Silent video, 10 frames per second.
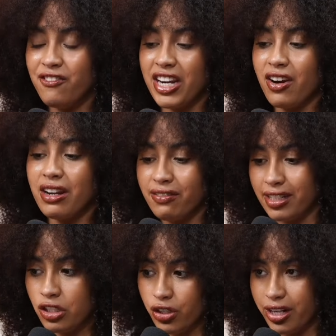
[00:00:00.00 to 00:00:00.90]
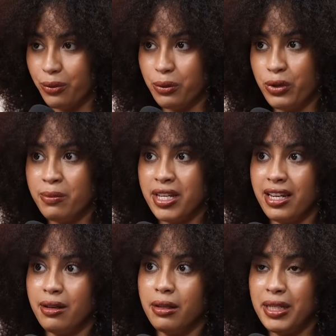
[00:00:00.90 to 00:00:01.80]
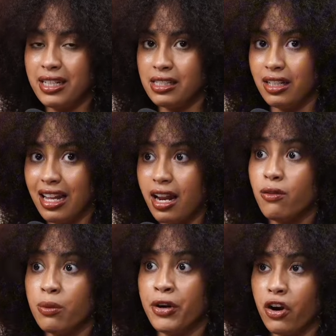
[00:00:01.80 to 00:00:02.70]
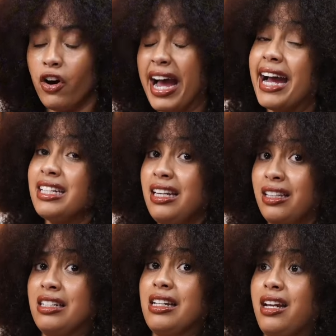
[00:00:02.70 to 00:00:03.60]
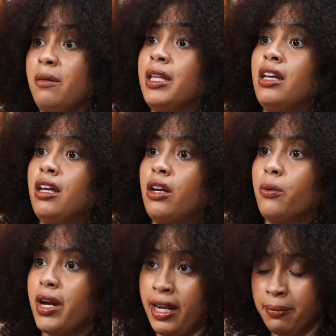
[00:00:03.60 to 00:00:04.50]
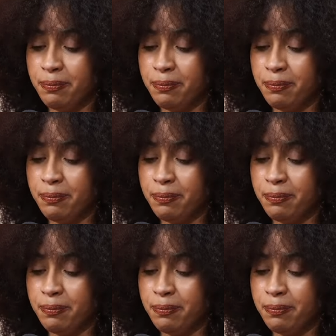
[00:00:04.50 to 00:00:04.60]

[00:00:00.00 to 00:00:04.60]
very frustrated with women because a lot of women are all acting the same, right?